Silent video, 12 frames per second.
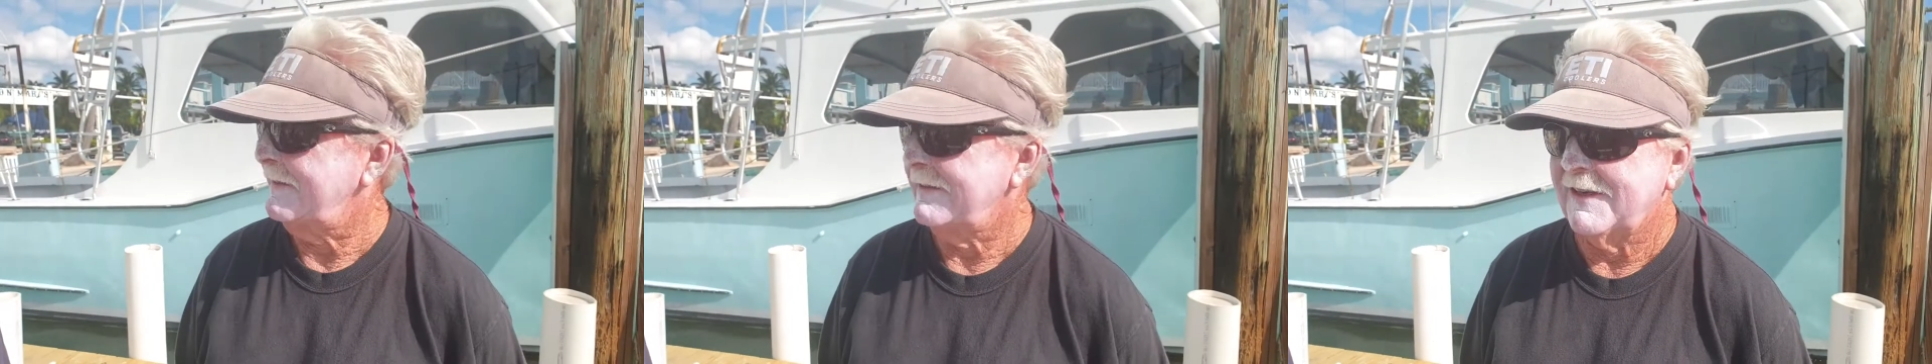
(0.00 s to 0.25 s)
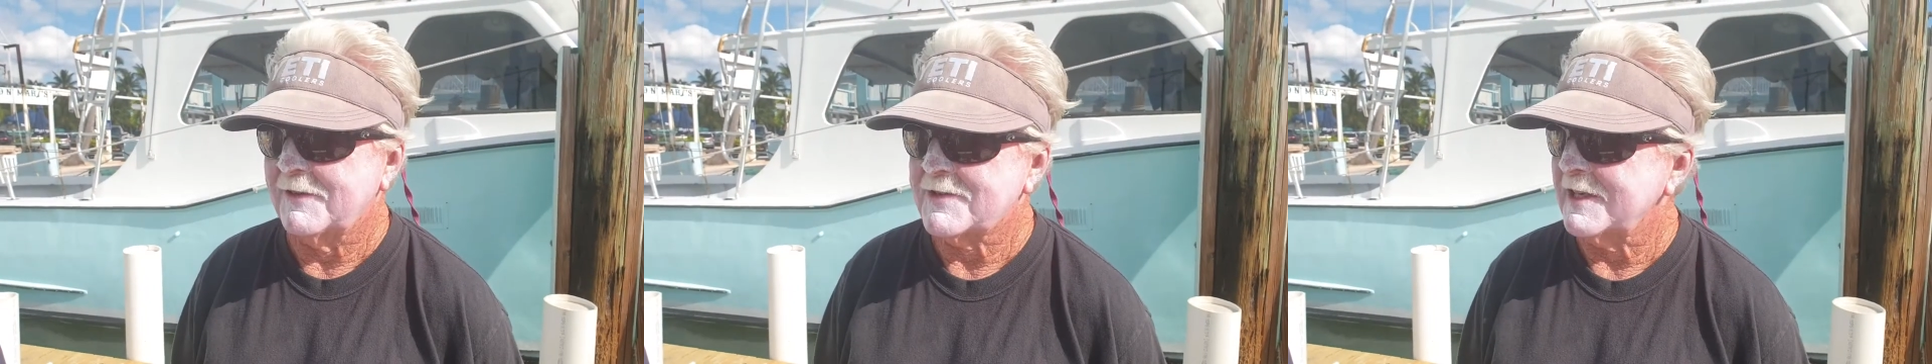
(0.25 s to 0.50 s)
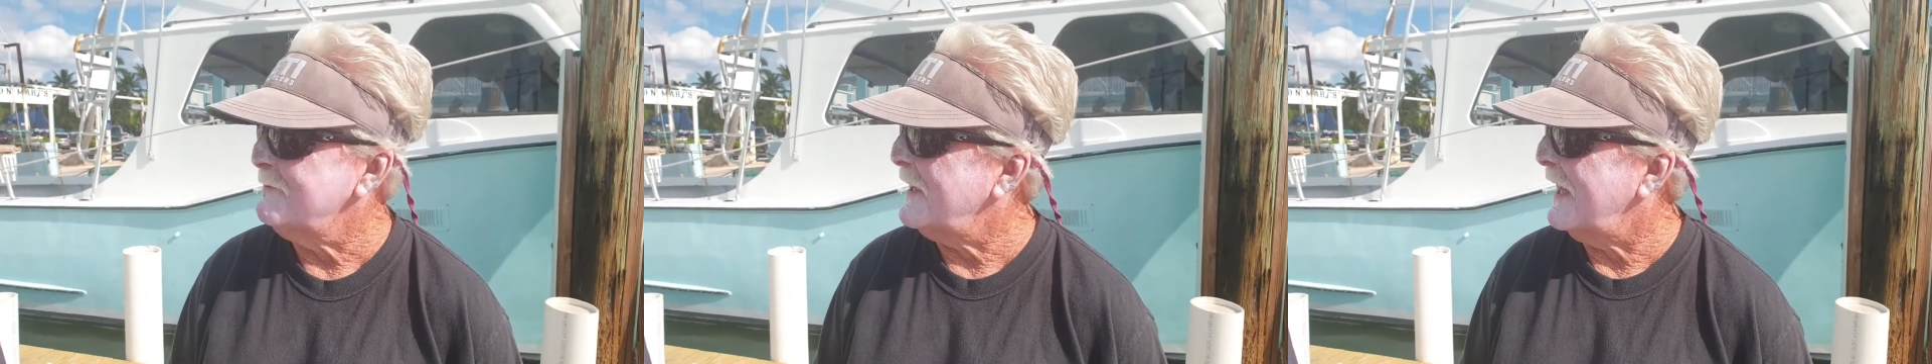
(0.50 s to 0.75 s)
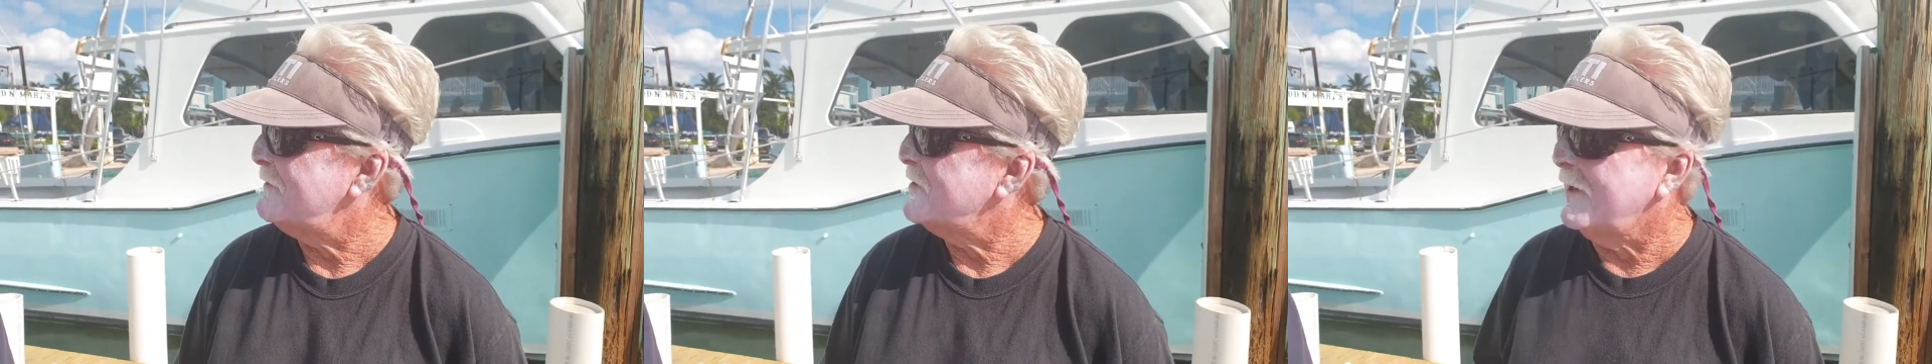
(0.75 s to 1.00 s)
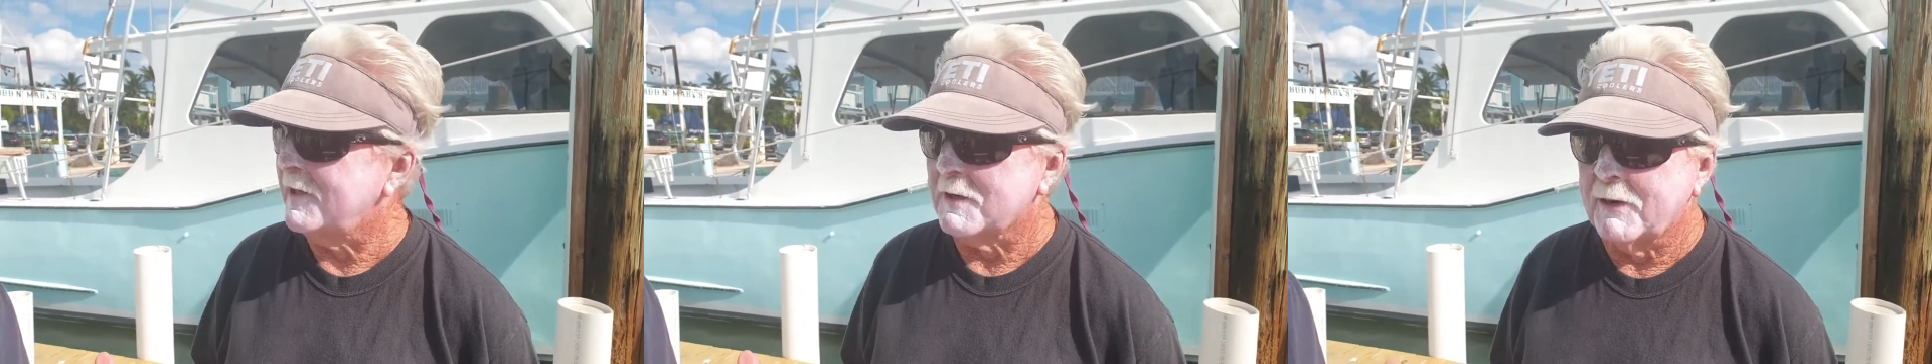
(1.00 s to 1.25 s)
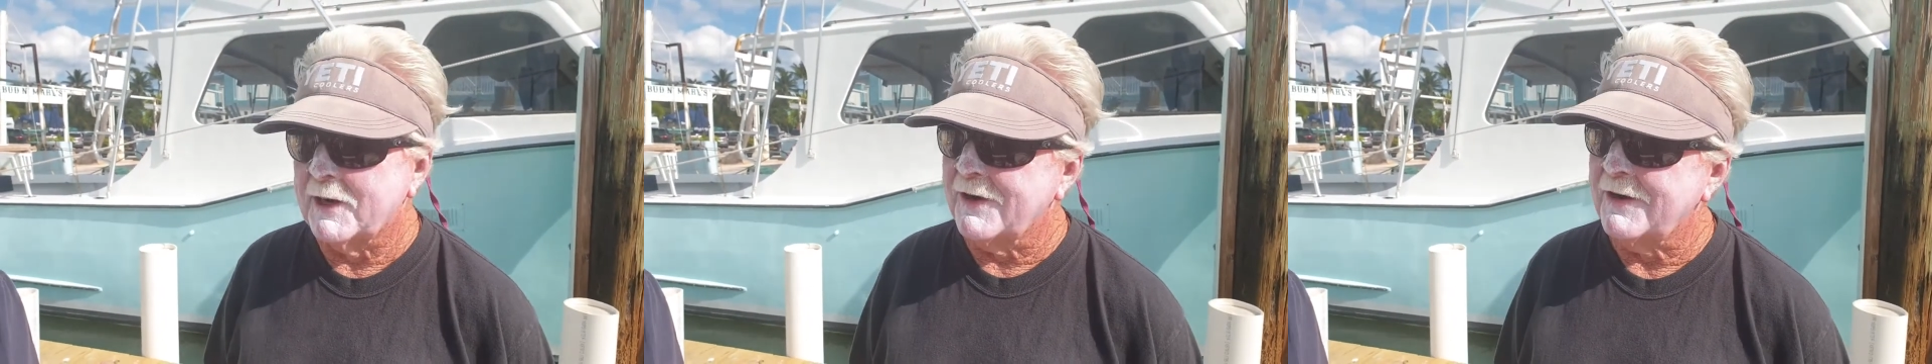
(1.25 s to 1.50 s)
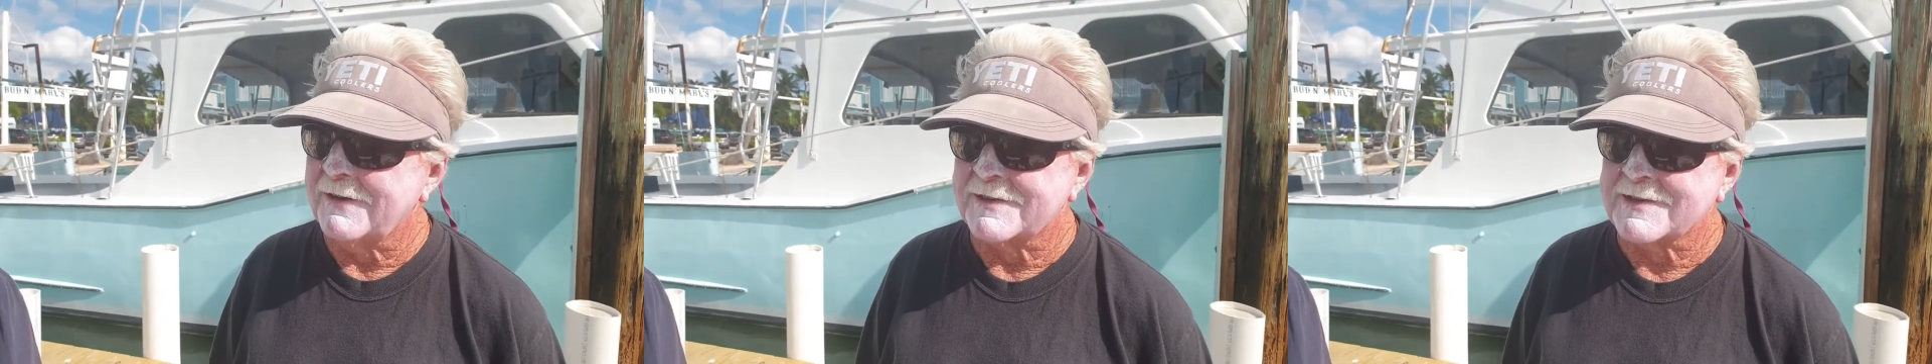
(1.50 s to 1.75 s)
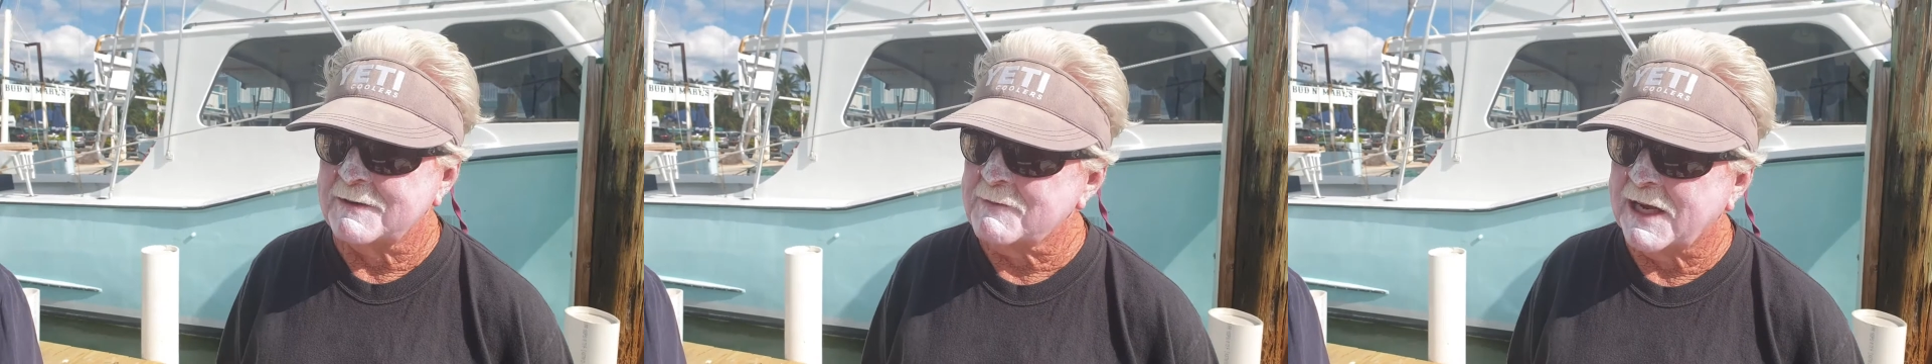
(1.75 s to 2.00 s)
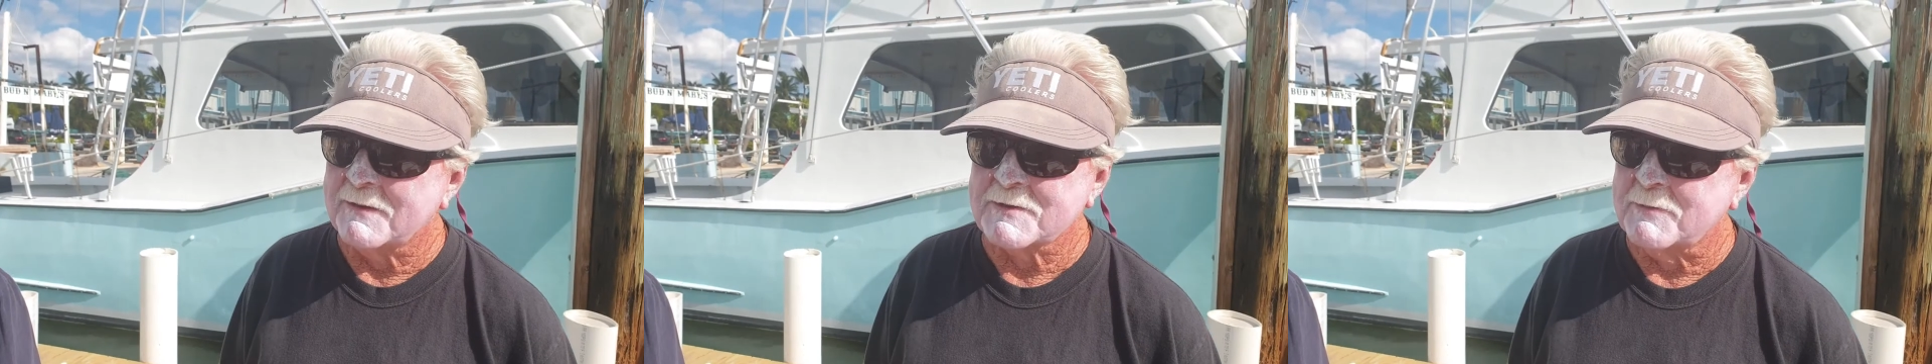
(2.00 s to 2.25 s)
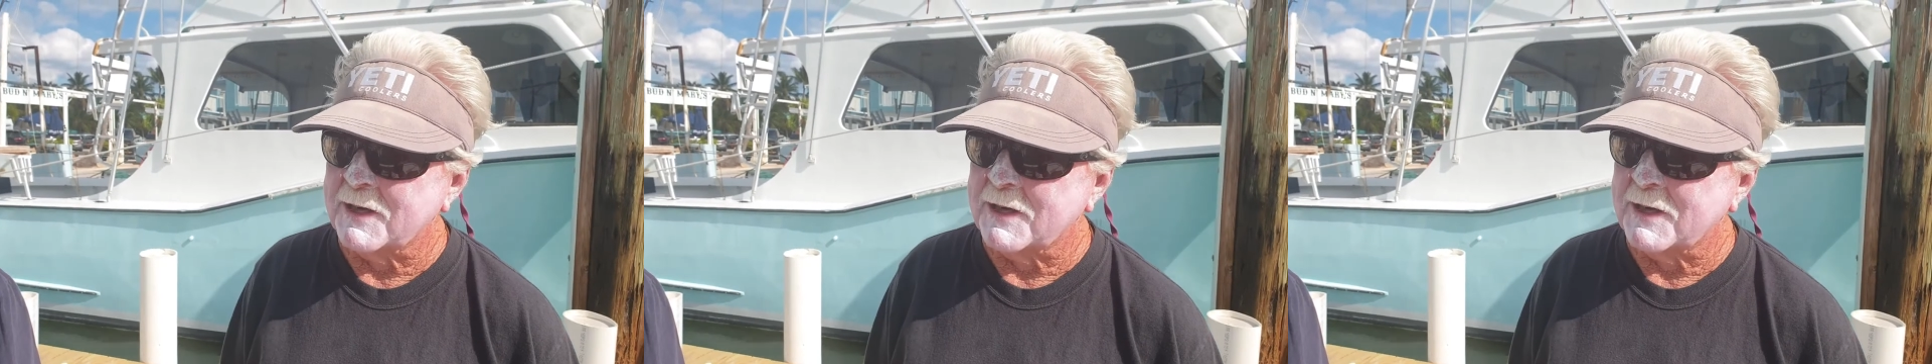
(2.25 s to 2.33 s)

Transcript: You know, sometimes you eat the bear, sometimes the